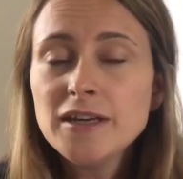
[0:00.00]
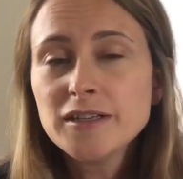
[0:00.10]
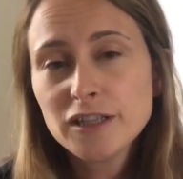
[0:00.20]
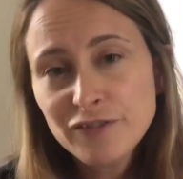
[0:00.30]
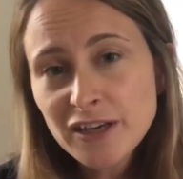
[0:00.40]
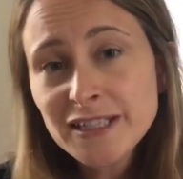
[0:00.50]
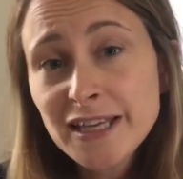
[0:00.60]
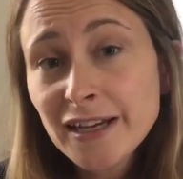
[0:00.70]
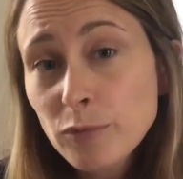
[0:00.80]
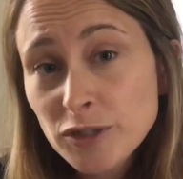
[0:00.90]
So the first
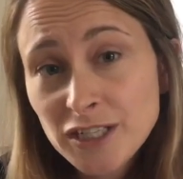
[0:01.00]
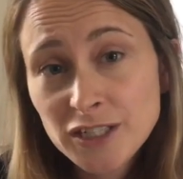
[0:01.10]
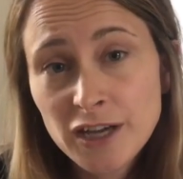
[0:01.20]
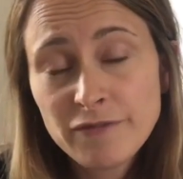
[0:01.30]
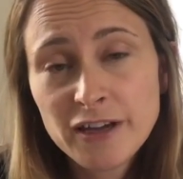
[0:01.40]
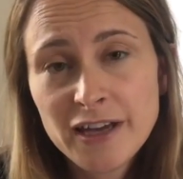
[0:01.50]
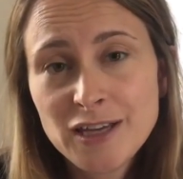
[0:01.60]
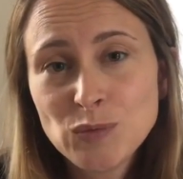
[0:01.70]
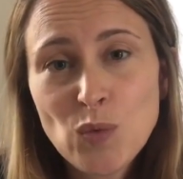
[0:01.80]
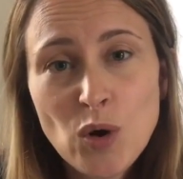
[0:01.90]
thing I wanted to cover
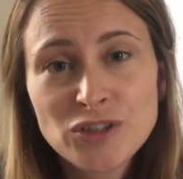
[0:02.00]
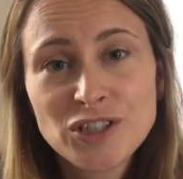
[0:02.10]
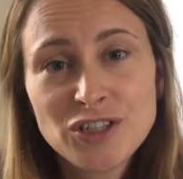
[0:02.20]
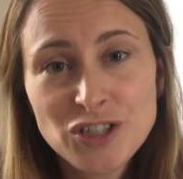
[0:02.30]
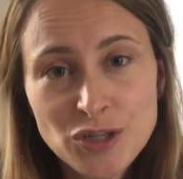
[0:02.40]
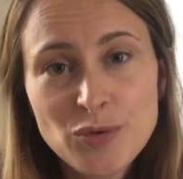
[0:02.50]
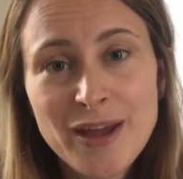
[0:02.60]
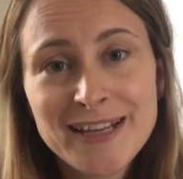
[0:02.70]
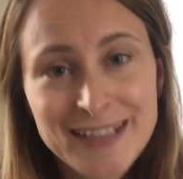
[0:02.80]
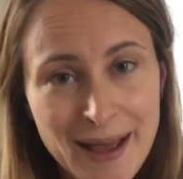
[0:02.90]
is what do
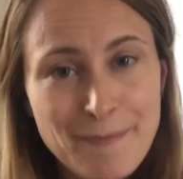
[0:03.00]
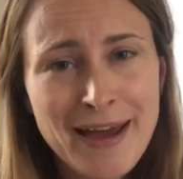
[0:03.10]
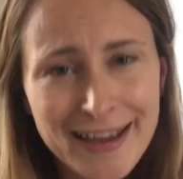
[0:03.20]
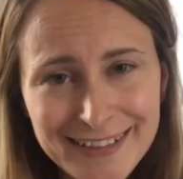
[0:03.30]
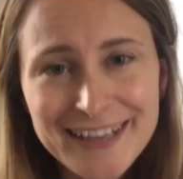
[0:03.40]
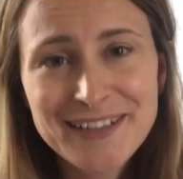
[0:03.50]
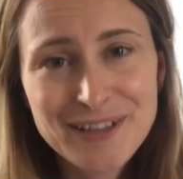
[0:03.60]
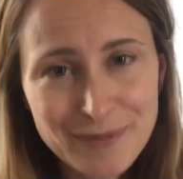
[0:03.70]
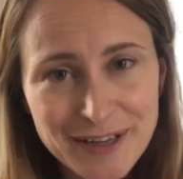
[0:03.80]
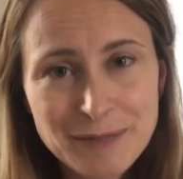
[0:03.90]
exam access
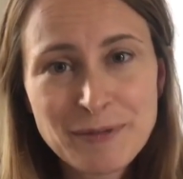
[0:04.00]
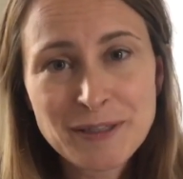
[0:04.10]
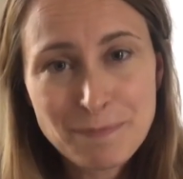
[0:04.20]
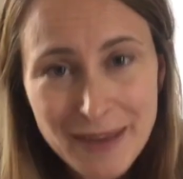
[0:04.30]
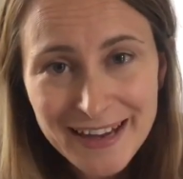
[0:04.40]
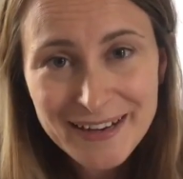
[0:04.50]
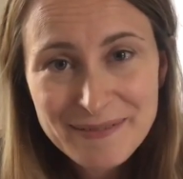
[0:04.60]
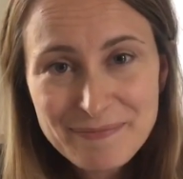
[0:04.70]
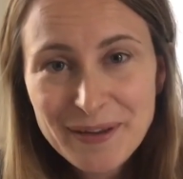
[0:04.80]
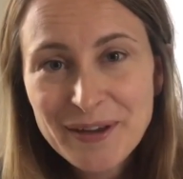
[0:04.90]
arrangements mean?
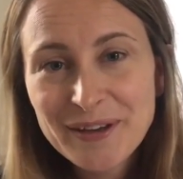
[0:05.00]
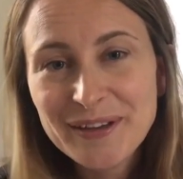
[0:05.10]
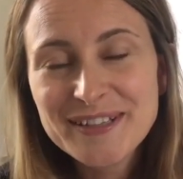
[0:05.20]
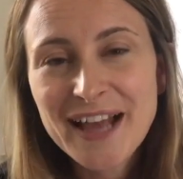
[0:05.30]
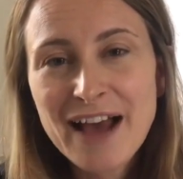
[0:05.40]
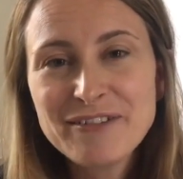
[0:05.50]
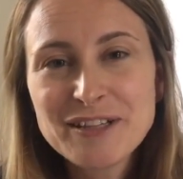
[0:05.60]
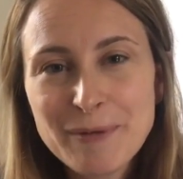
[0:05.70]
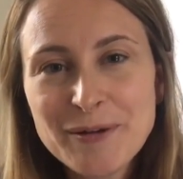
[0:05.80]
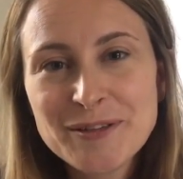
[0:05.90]
Because having
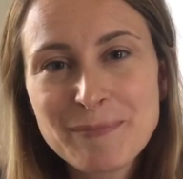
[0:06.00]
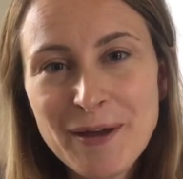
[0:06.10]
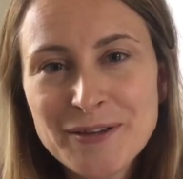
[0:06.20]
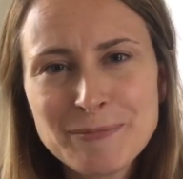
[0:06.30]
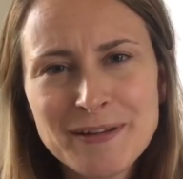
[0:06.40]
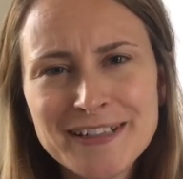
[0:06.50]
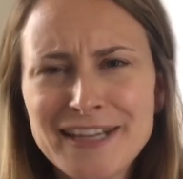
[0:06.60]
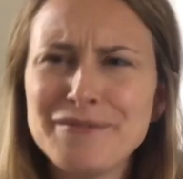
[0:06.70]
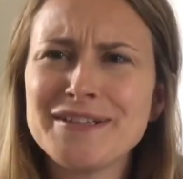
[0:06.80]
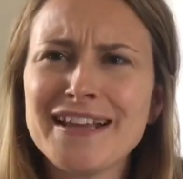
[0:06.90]
spoken to my husband,
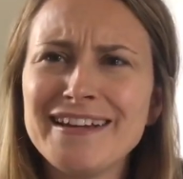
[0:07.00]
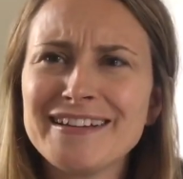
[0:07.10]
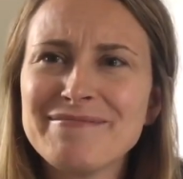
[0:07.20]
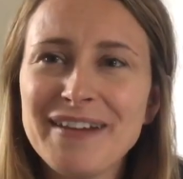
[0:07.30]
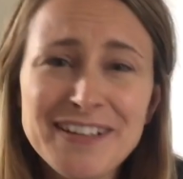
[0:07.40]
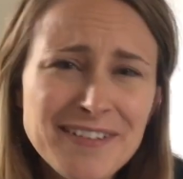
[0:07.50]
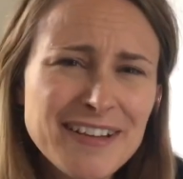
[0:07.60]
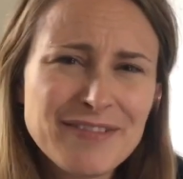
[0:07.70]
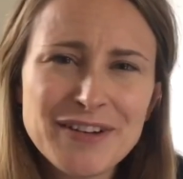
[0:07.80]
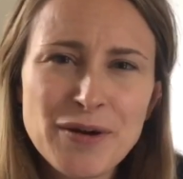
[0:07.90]
he was like, I don't
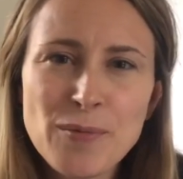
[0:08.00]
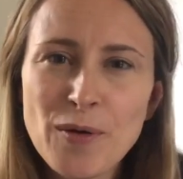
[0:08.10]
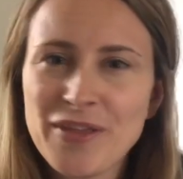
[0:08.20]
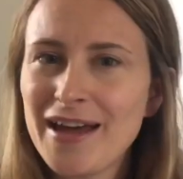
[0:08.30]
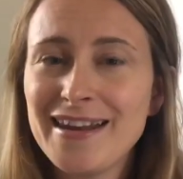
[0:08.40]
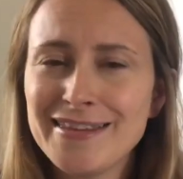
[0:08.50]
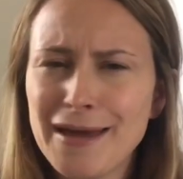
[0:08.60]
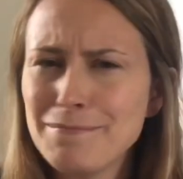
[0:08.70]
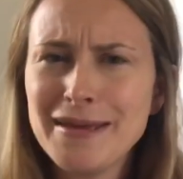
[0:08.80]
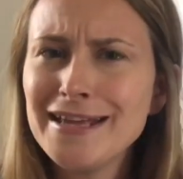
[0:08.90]
even know what
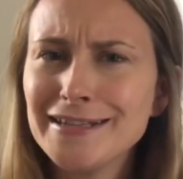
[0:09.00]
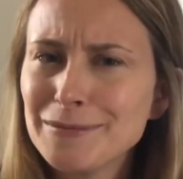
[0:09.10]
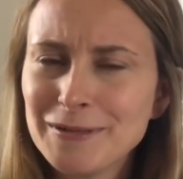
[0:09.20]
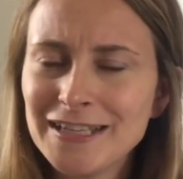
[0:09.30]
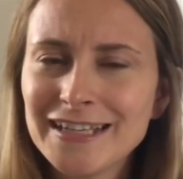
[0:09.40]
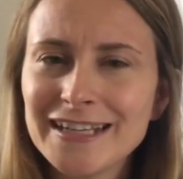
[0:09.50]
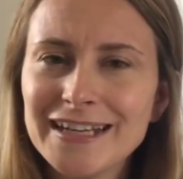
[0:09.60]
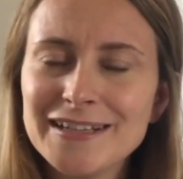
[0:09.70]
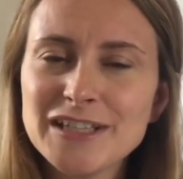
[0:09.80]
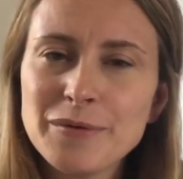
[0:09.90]
that means
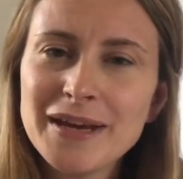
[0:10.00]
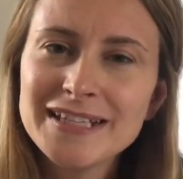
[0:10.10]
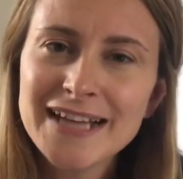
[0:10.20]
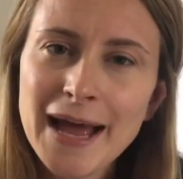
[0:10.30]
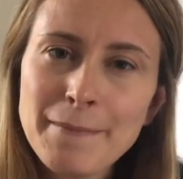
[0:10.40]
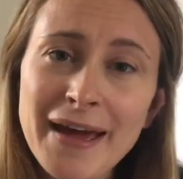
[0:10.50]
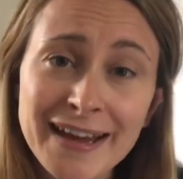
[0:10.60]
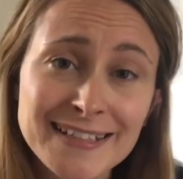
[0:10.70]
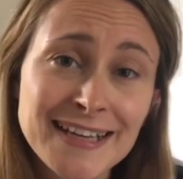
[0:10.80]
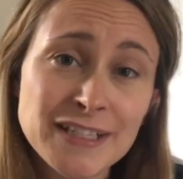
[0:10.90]
particularly. So exam
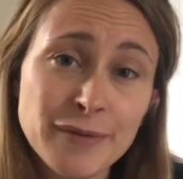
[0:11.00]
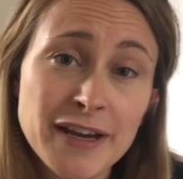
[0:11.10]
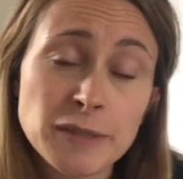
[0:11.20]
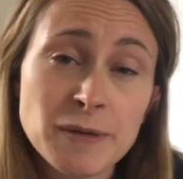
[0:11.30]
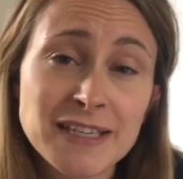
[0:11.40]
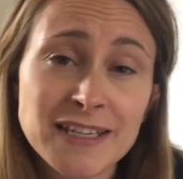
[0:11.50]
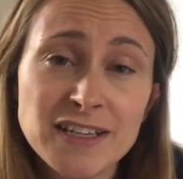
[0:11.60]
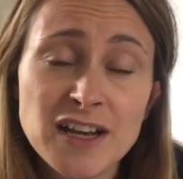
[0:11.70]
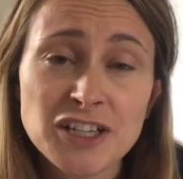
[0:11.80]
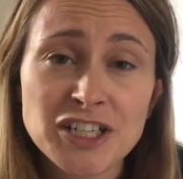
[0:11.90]
access arrangements in
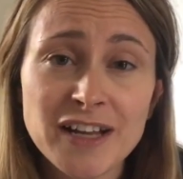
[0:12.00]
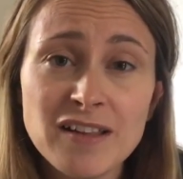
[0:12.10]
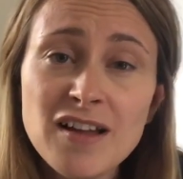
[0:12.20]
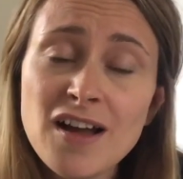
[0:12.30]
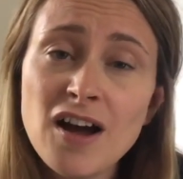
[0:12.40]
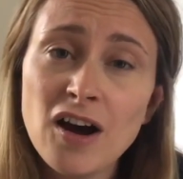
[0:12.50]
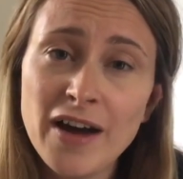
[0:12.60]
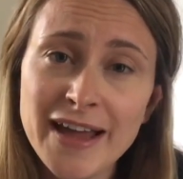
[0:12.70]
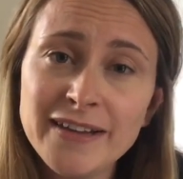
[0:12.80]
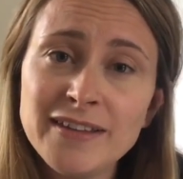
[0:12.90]
a nutshell
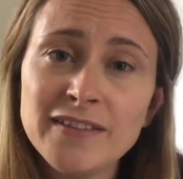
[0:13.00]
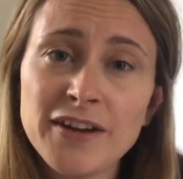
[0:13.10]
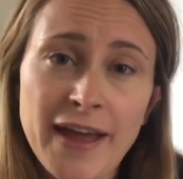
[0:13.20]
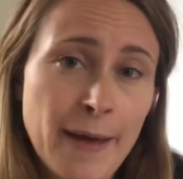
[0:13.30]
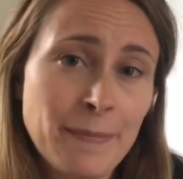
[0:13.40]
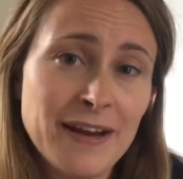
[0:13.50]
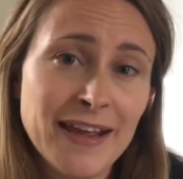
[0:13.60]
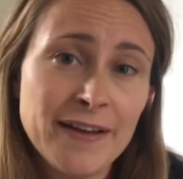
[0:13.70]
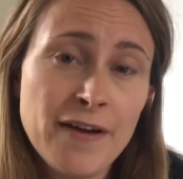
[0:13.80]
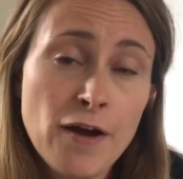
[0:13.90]
are anything that are
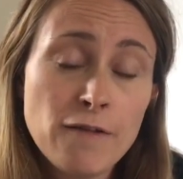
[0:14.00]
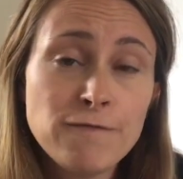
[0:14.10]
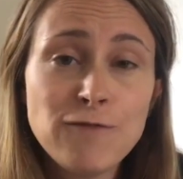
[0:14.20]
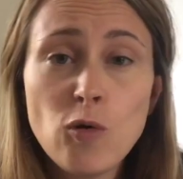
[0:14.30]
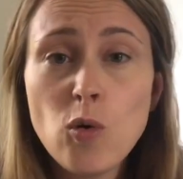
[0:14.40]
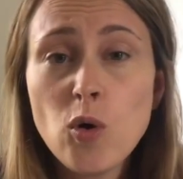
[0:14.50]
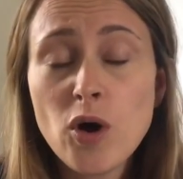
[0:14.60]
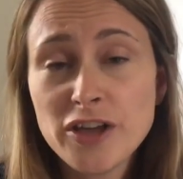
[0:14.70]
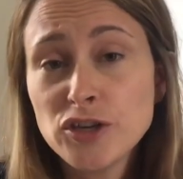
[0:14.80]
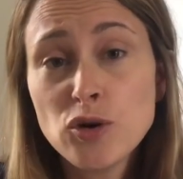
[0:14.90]
happening
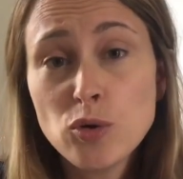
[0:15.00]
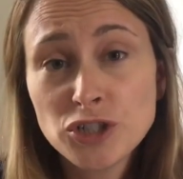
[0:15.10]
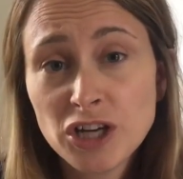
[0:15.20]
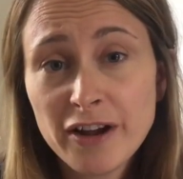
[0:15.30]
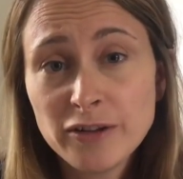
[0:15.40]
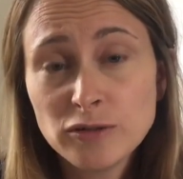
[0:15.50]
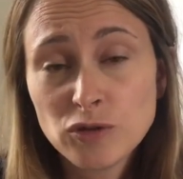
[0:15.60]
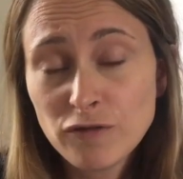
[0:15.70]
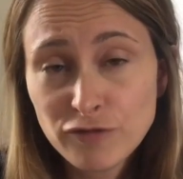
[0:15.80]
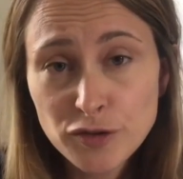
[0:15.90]
for your
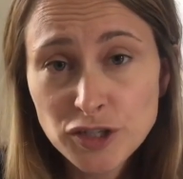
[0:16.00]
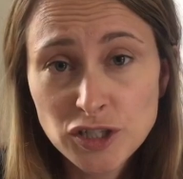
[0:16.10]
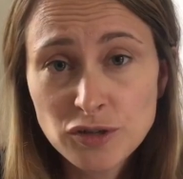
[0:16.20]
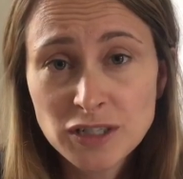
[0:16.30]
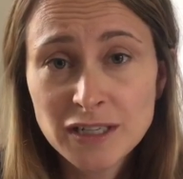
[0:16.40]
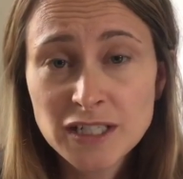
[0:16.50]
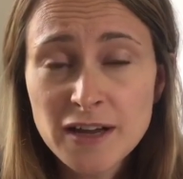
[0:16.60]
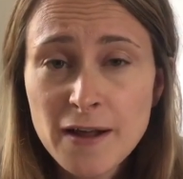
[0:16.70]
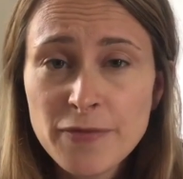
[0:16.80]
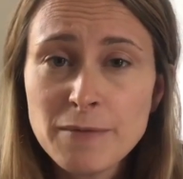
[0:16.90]
child or for the student
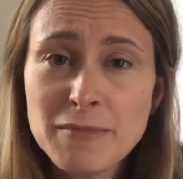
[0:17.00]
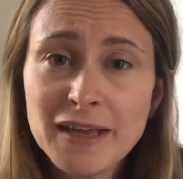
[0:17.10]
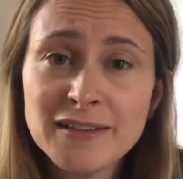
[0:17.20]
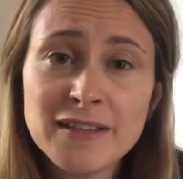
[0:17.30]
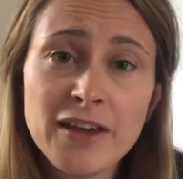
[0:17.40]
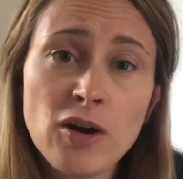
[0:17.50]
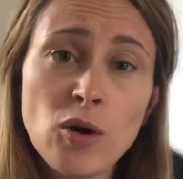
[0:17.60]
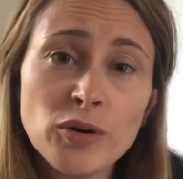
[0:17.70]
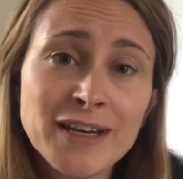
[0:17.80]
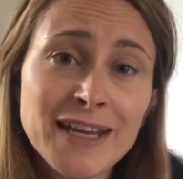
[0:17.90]
that means that they are
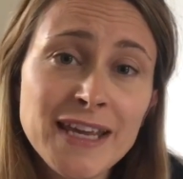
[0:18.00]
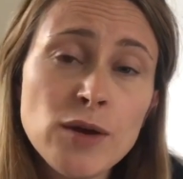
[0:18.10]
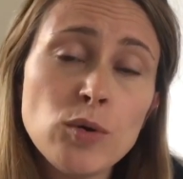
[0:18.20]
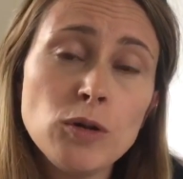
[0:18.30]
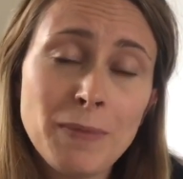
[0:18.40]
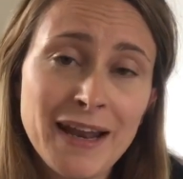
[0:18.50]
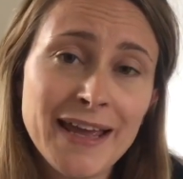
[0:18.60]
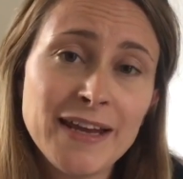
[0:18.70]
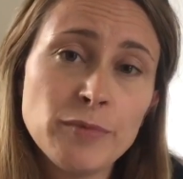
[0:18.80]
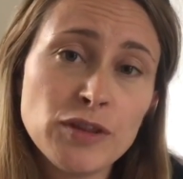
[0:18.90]
on an equal
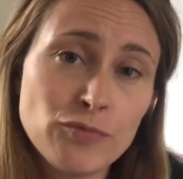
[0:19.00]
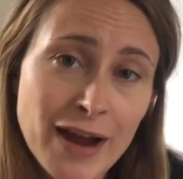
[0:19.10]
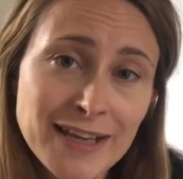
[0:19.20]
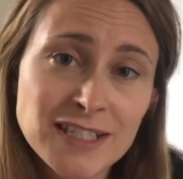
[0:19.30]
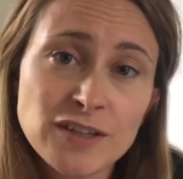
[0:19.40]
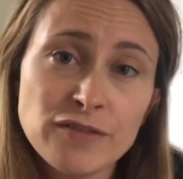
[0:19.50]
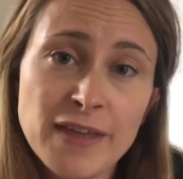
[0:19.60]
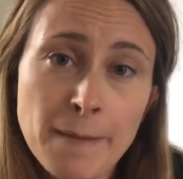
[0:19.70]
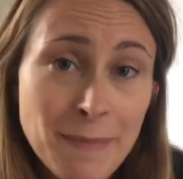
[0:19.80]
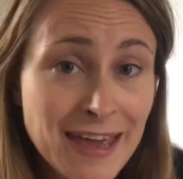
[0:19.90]
plane with the rest of
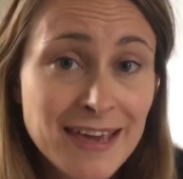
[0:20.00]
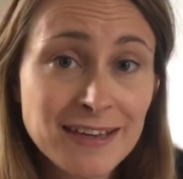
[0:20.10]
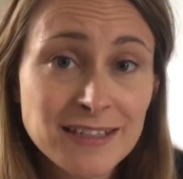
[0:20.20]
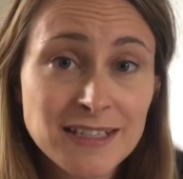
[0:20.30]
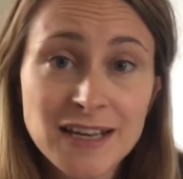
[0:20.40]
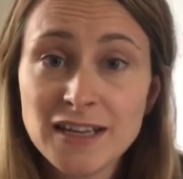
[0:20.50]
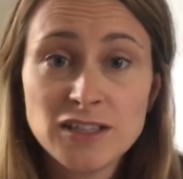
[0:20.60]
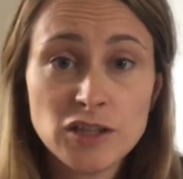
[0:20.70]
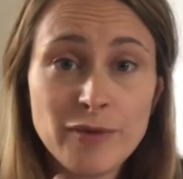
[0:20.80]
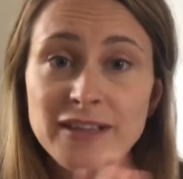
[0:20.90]
their peers,
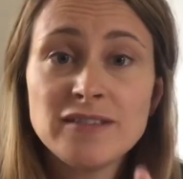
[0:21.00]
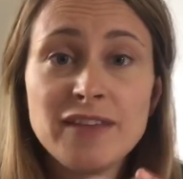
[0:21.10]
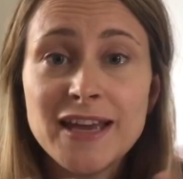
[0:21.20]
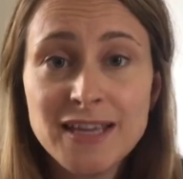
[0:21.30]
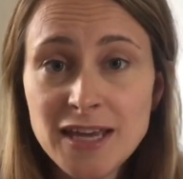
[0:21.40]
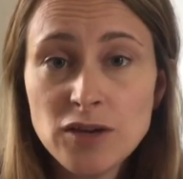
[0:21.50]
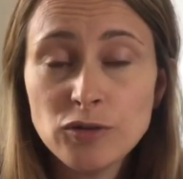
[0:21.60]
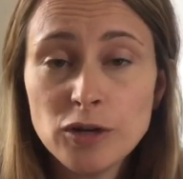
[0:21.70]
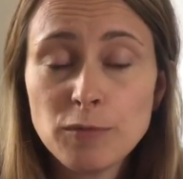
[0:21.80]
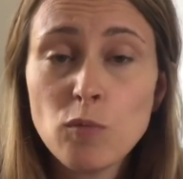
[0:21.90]
so the rest of their year
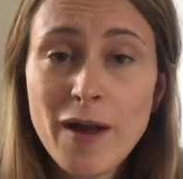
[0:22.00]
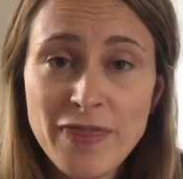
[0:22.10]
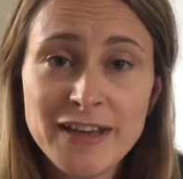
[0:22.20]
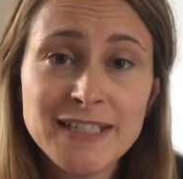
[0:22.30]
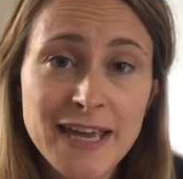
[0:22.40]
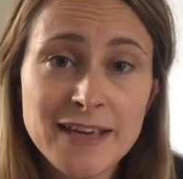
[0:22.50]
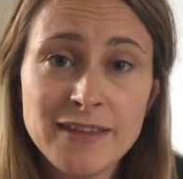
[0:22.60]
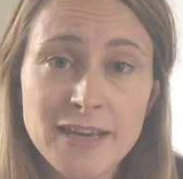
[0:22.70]
group when they take the